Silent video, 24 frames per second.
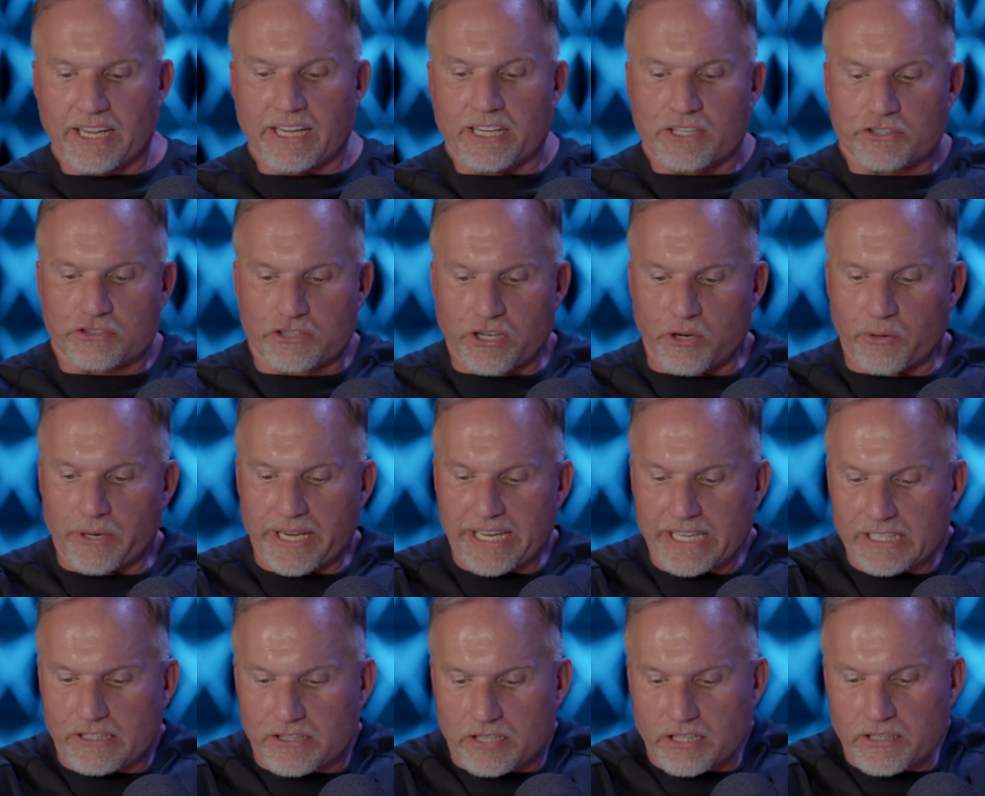So
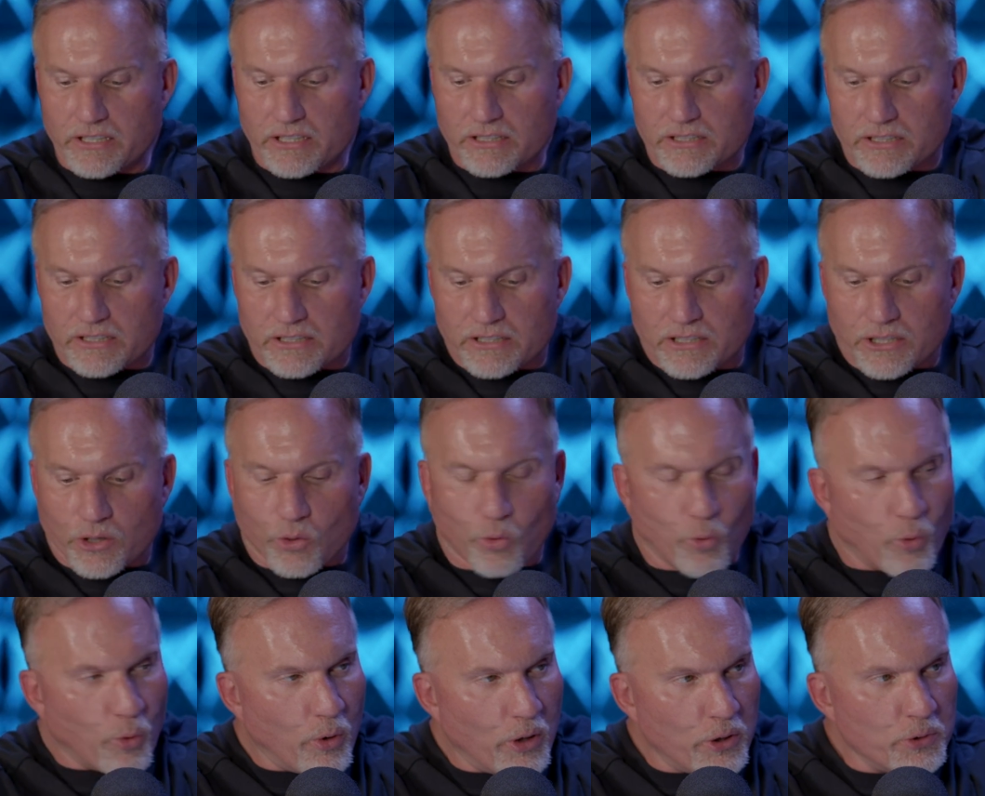he took
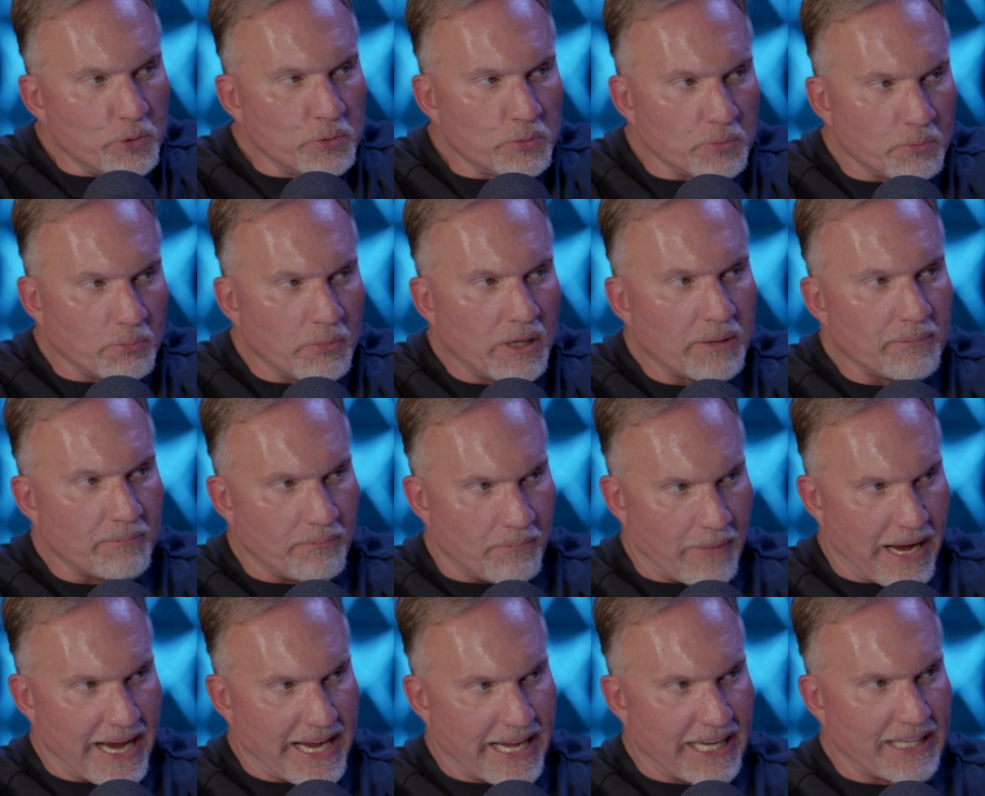womb
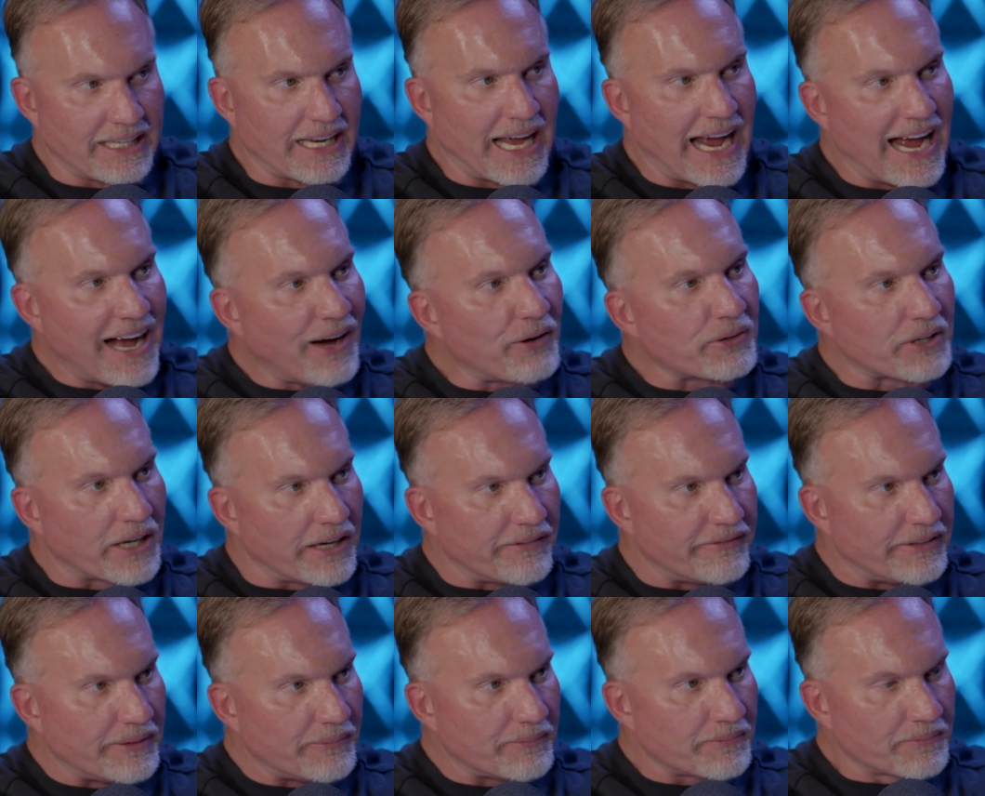man out
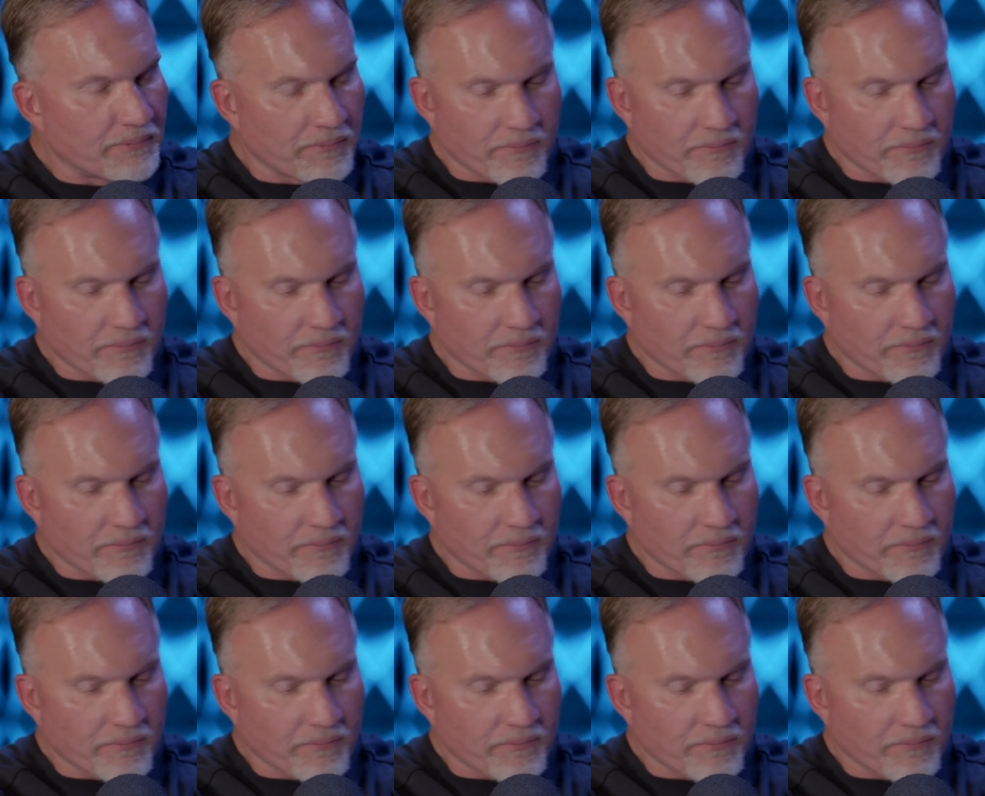of him.